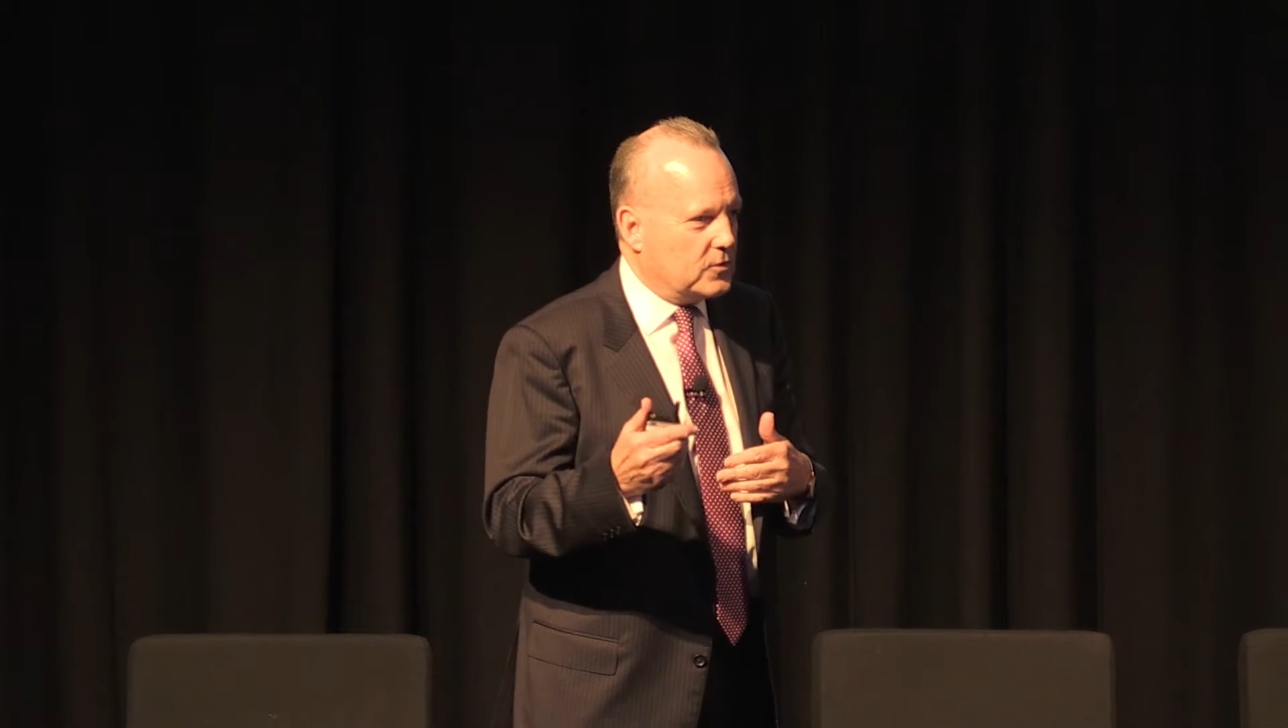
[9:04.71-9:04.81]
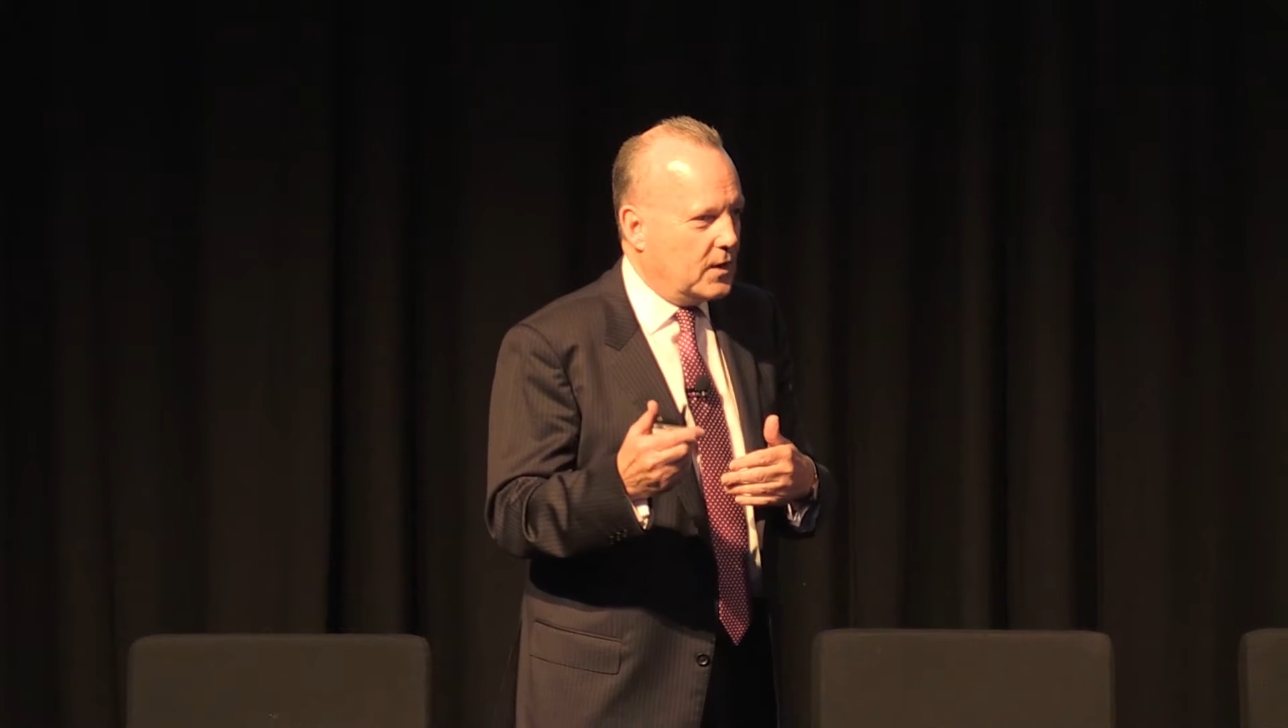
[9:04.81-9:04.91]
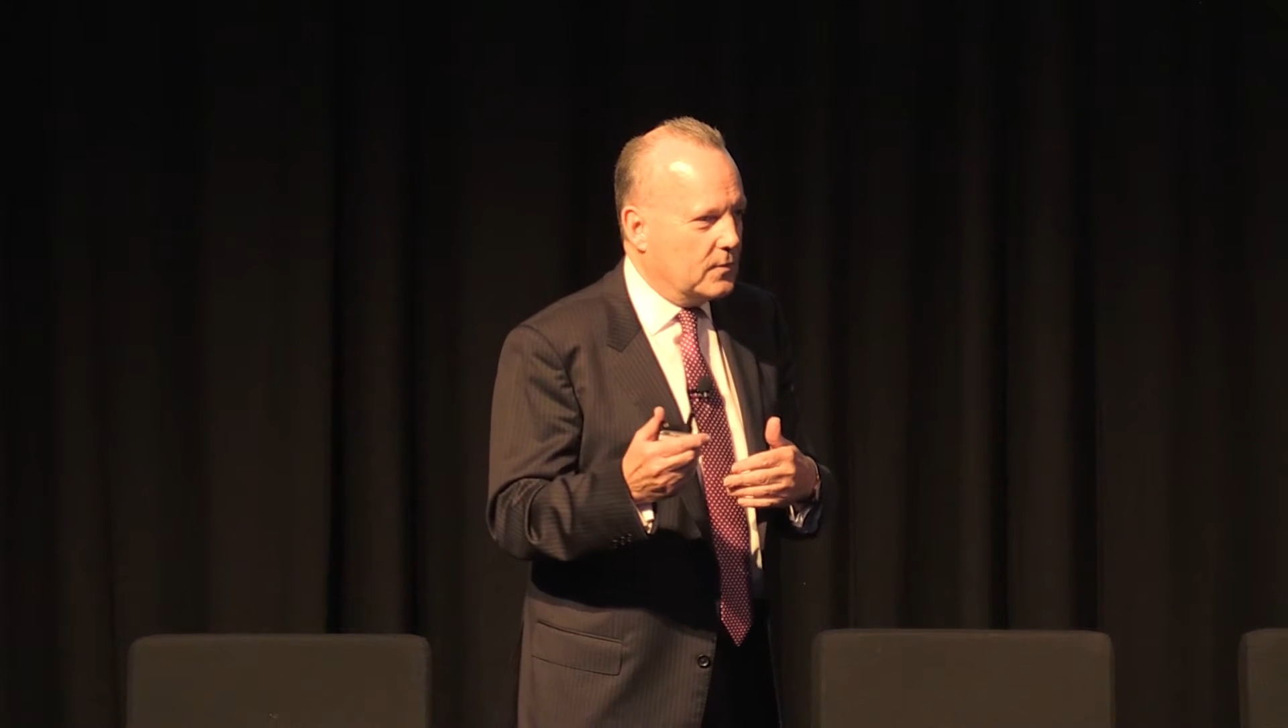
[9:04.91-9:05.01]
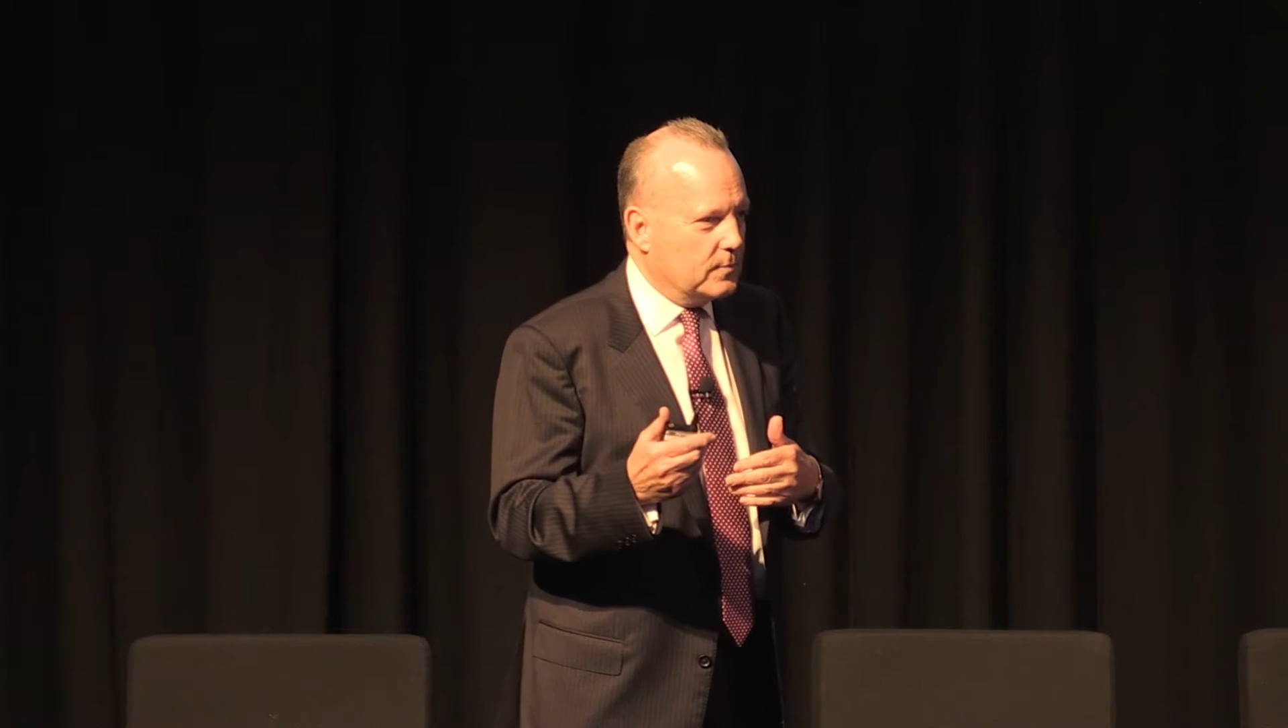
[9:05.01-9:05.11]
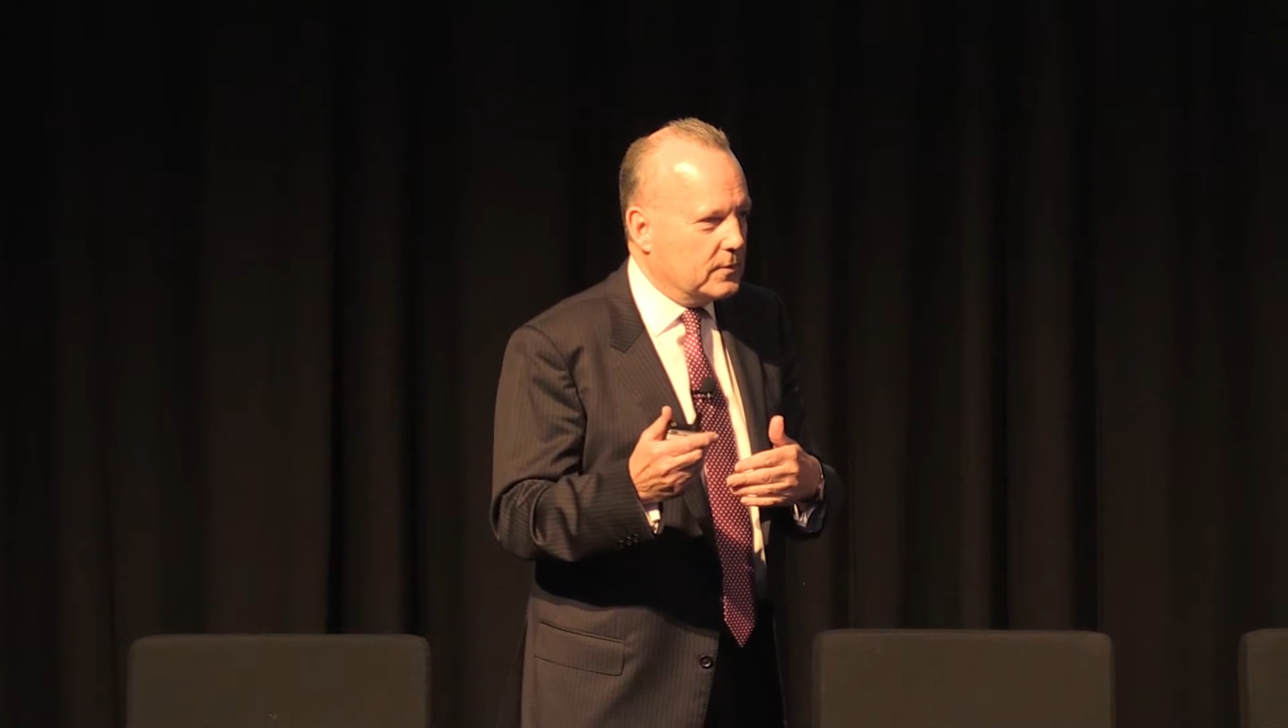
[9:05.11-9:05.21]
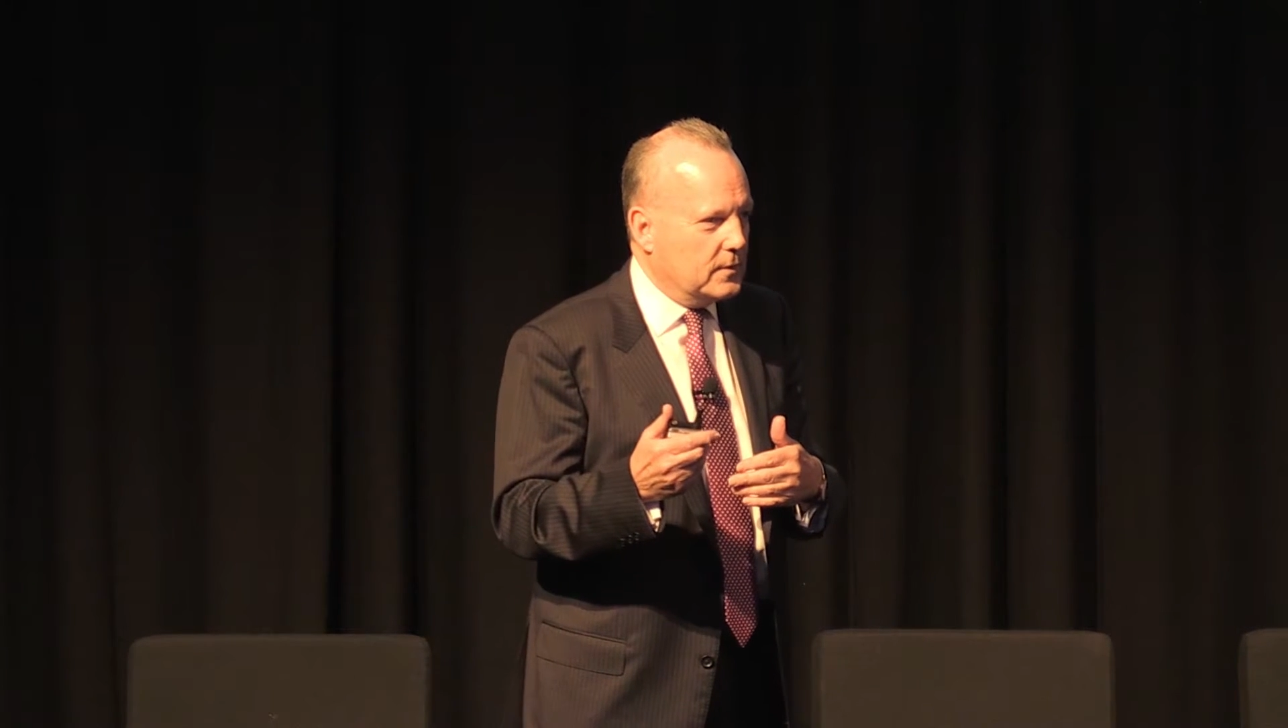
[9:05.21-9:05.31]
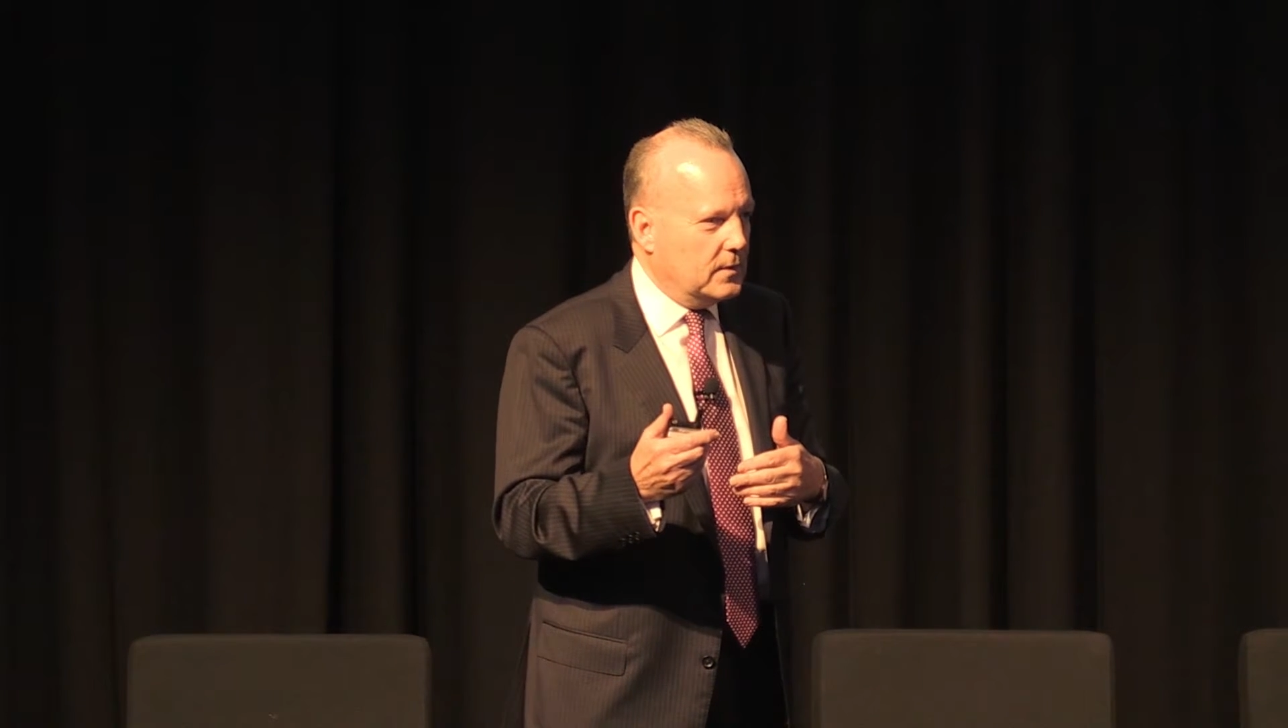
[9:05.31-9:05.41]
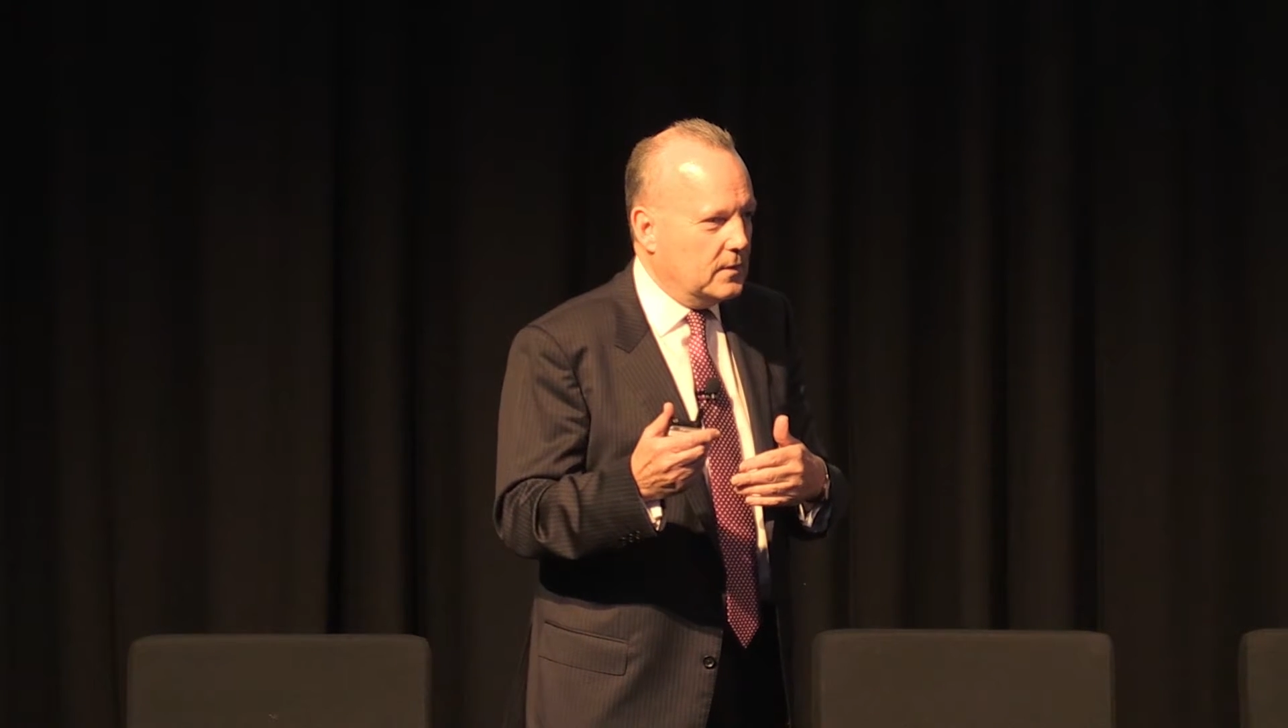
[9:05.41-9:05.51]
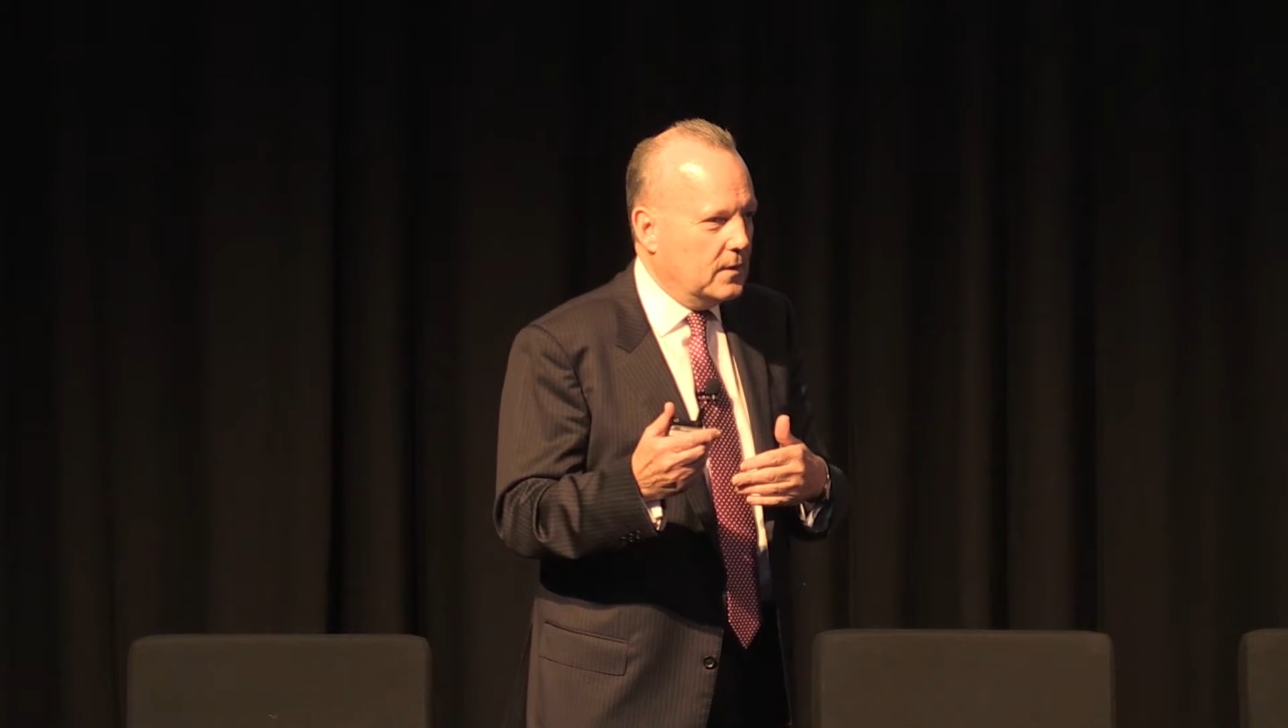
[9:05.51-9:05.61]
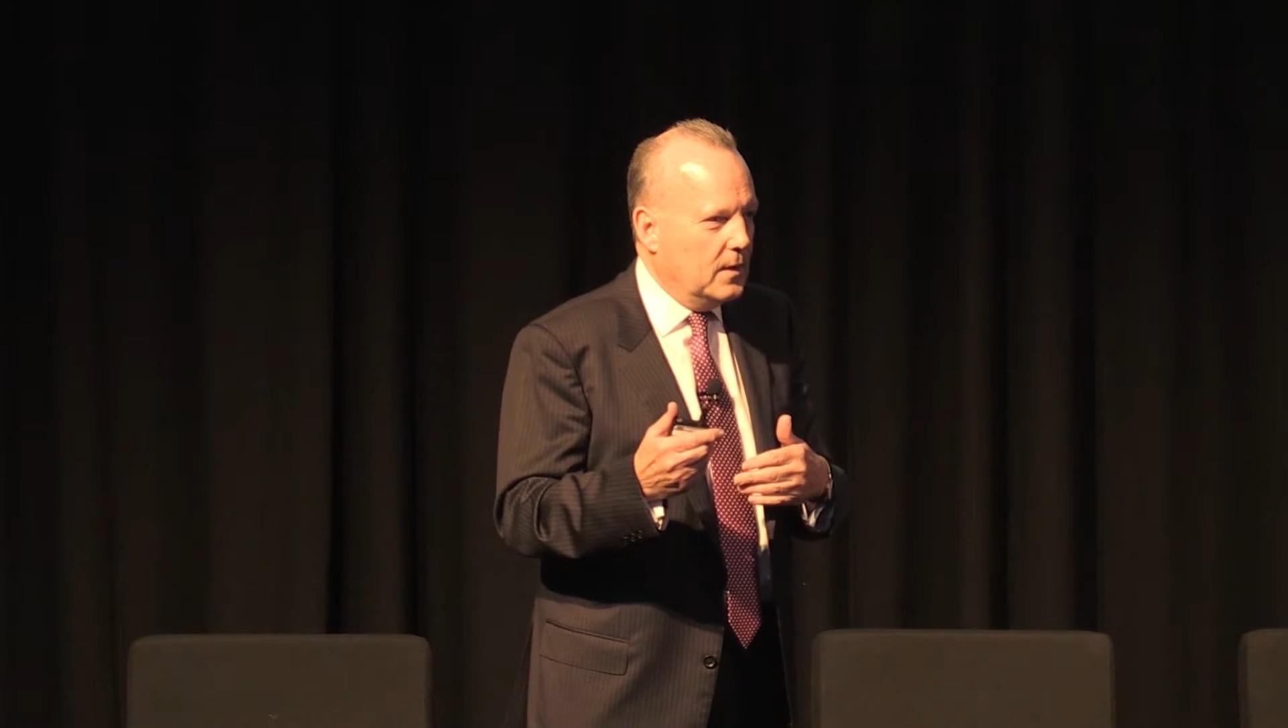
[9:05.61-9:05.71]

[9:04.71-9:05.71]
capability.